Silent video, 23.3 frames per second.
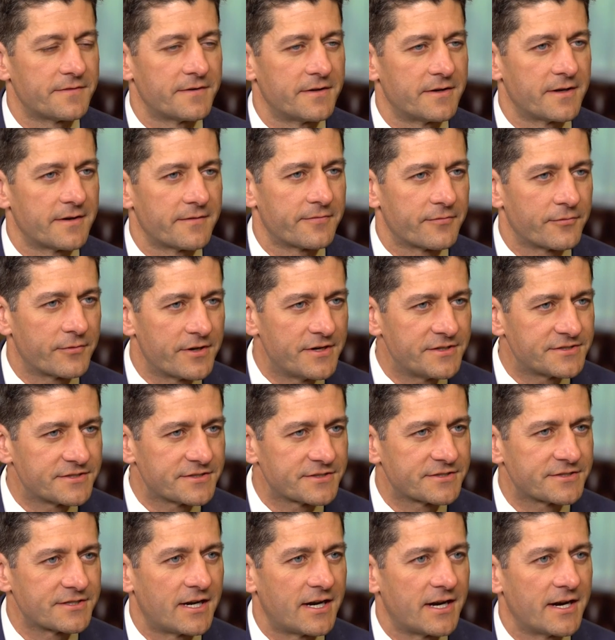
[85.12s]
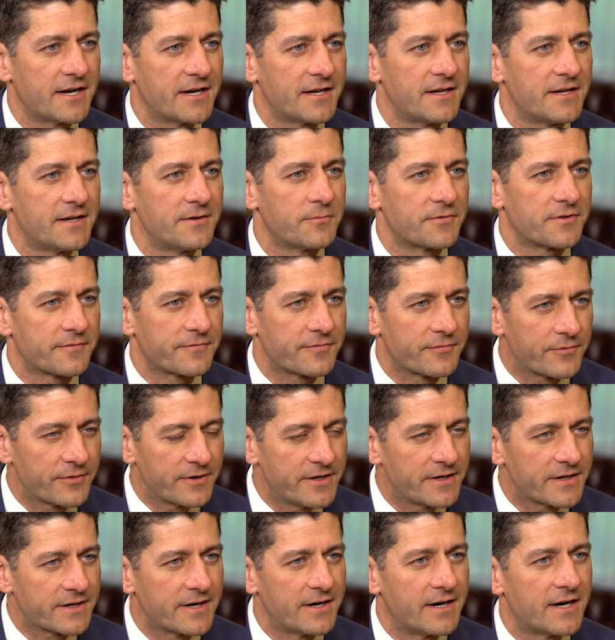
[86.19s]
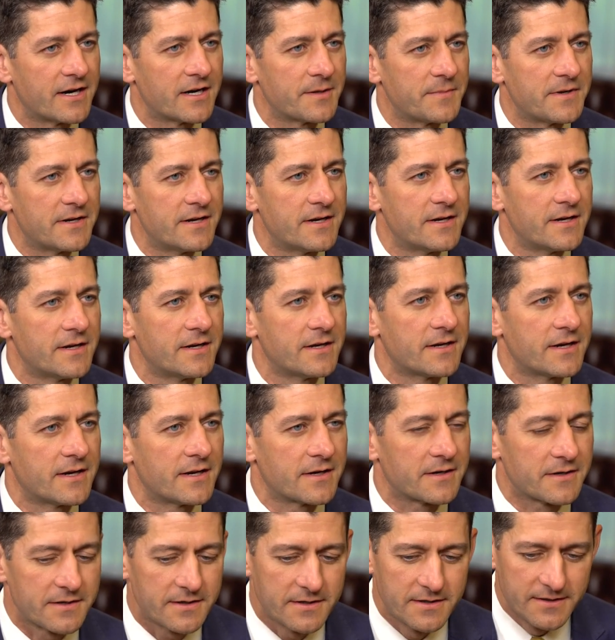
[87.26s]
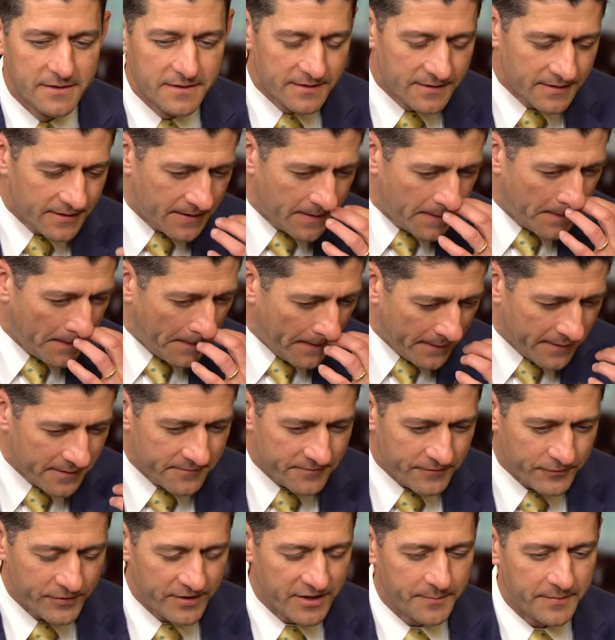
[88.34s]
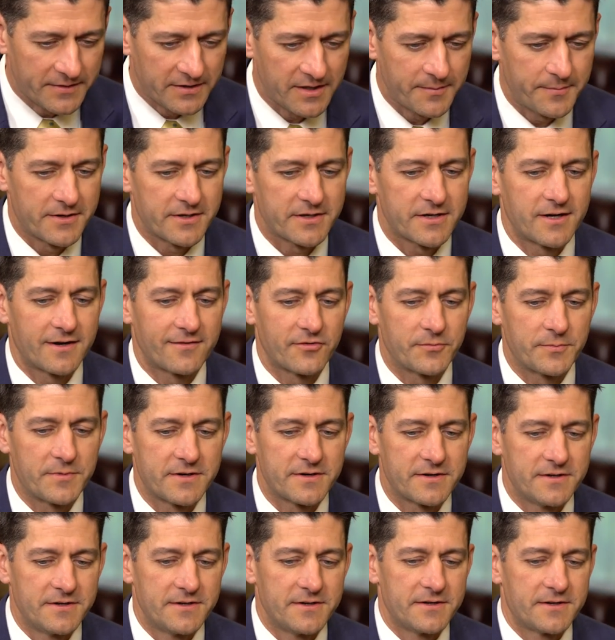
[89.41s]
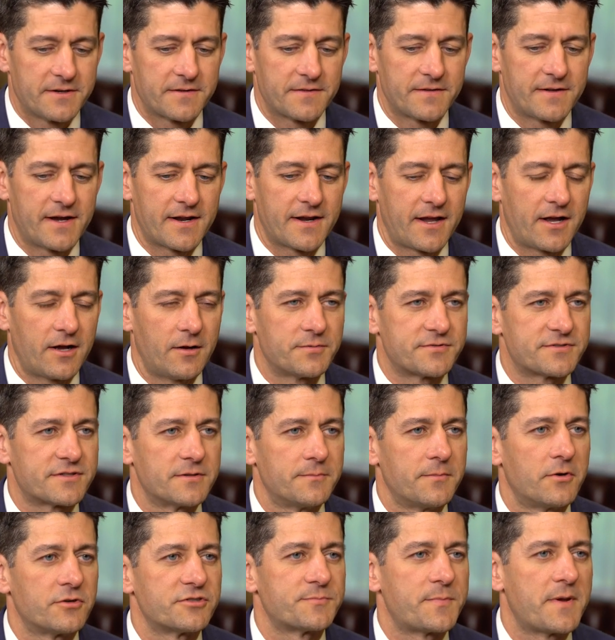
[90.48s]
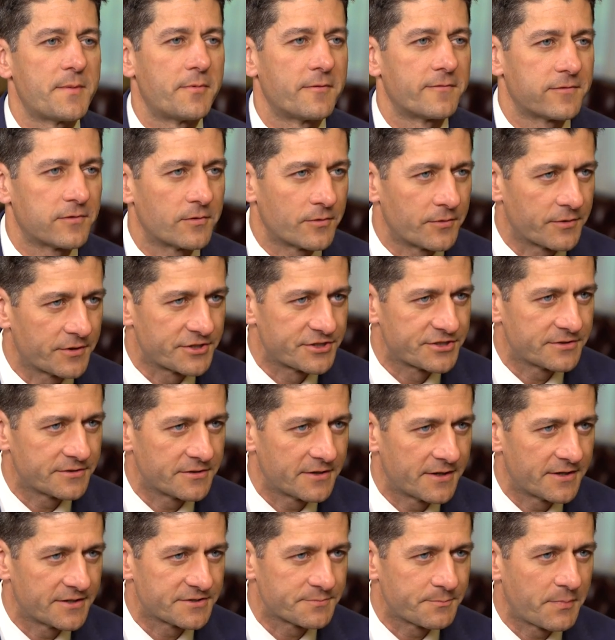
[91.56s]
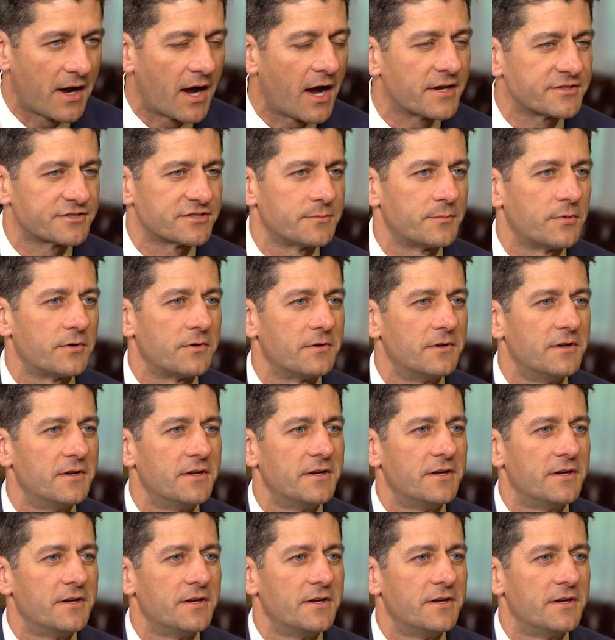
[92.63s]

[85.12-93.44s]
In a free society with a free economy and freedom and limited government, that helps the most people flourish as possible.